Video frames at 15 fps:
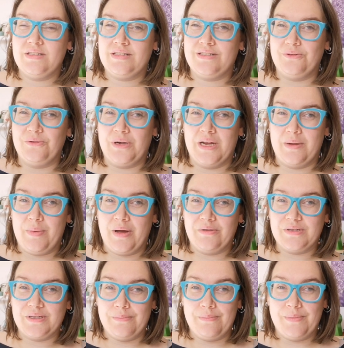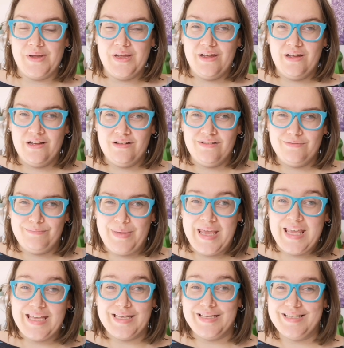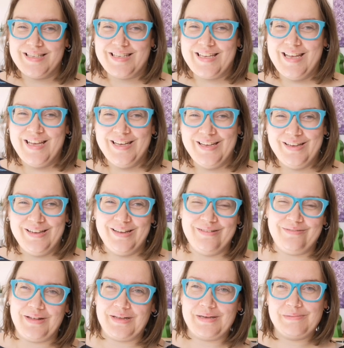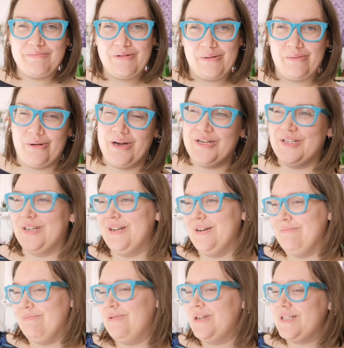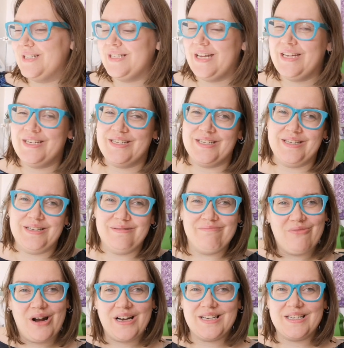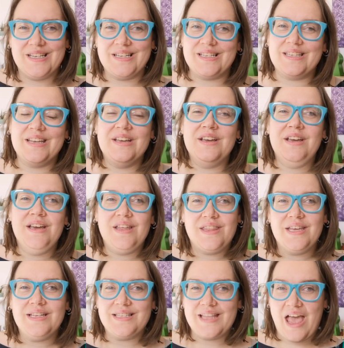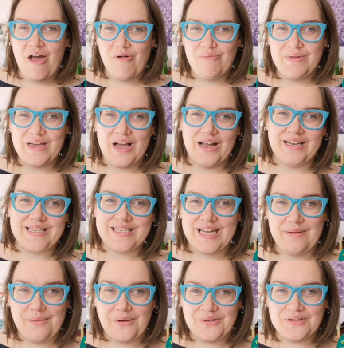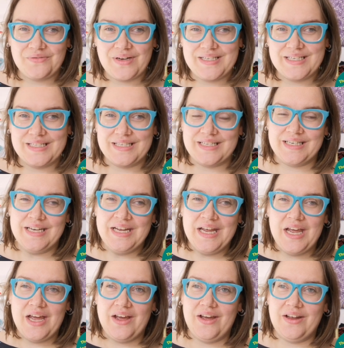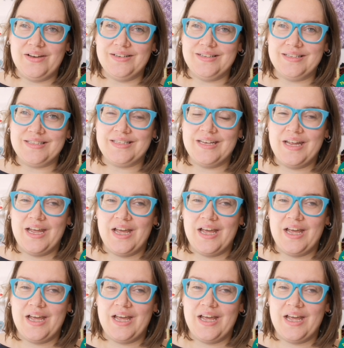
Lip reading: Talking about some P's of like preparation and presentation and practice, things that help me kind of stay motivated and